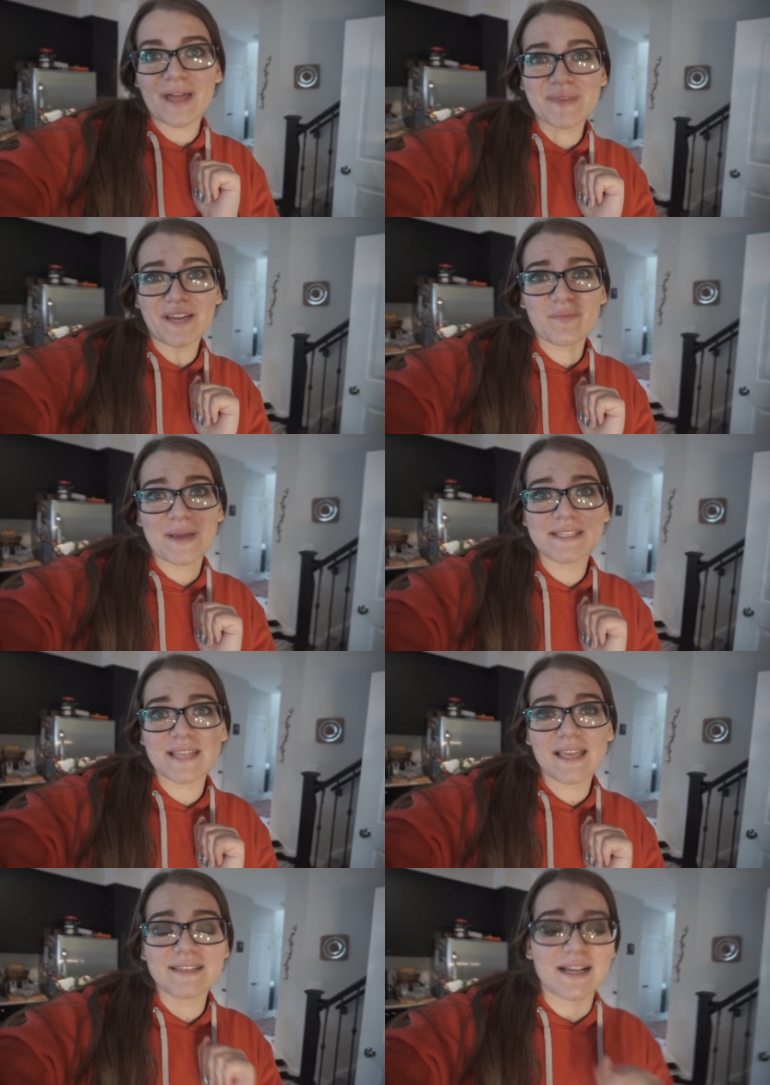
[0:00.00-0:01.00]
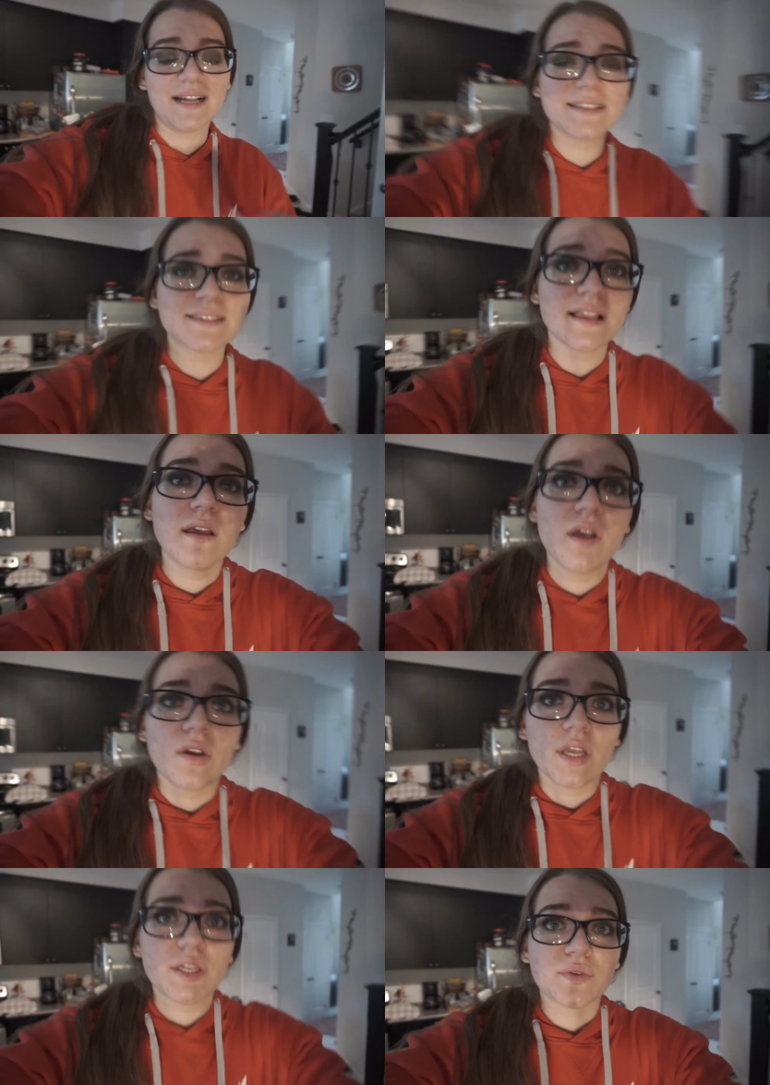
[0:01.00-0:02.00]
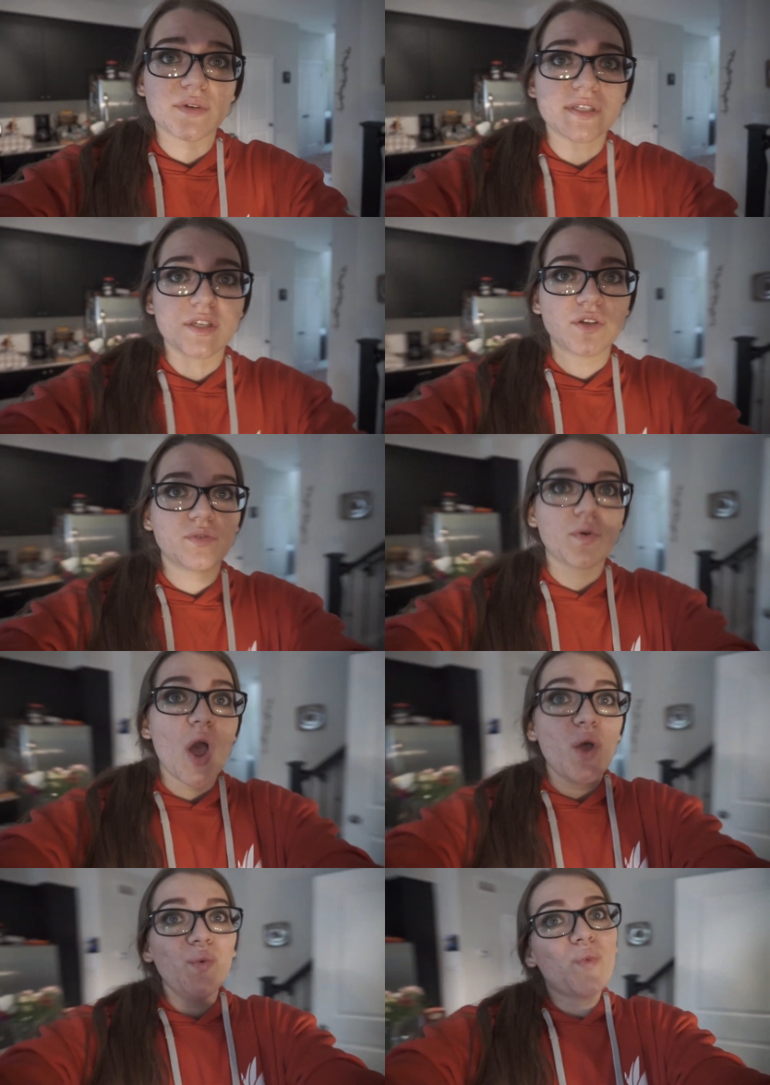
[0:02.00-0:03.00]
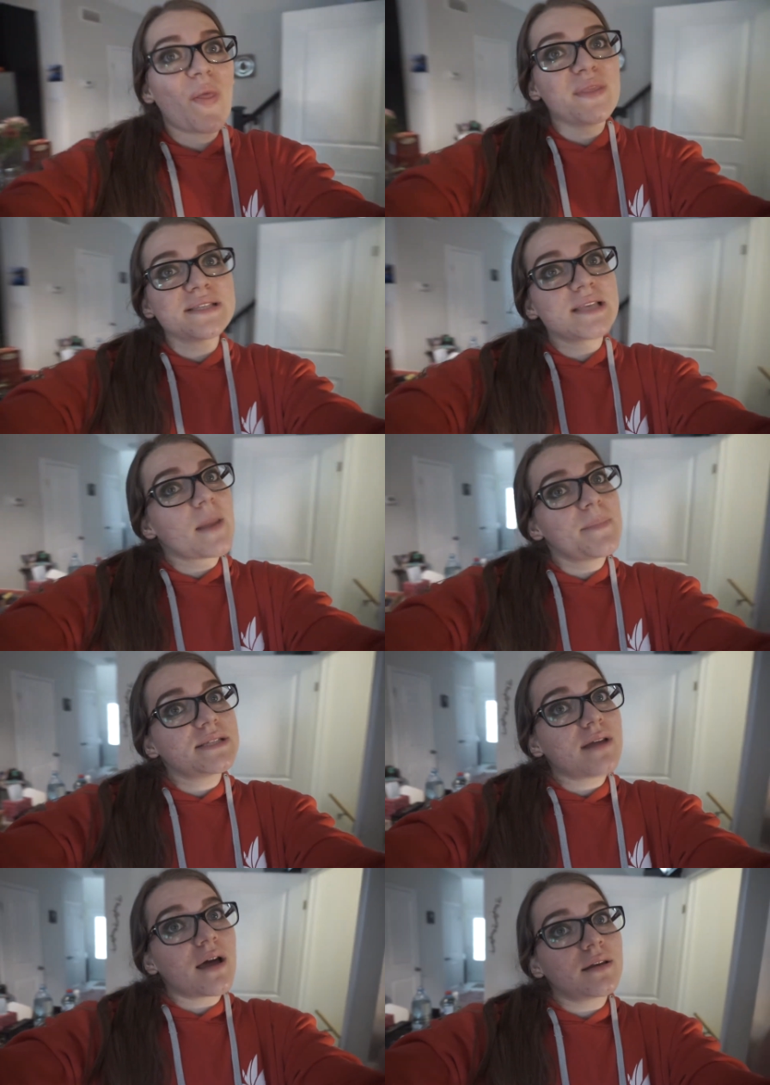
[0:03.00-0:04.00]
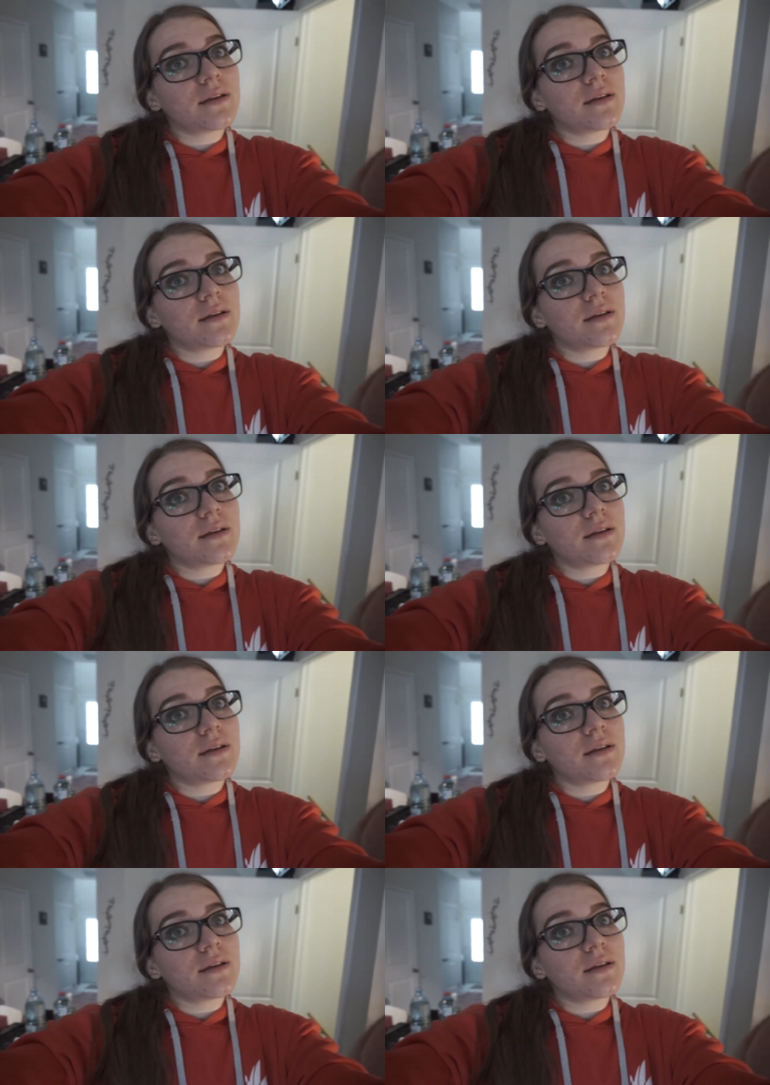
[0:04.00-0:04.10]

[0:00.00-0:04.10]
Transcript: that big of a mess. Thanks, guys. Okay, so I'll see you when the setup is done.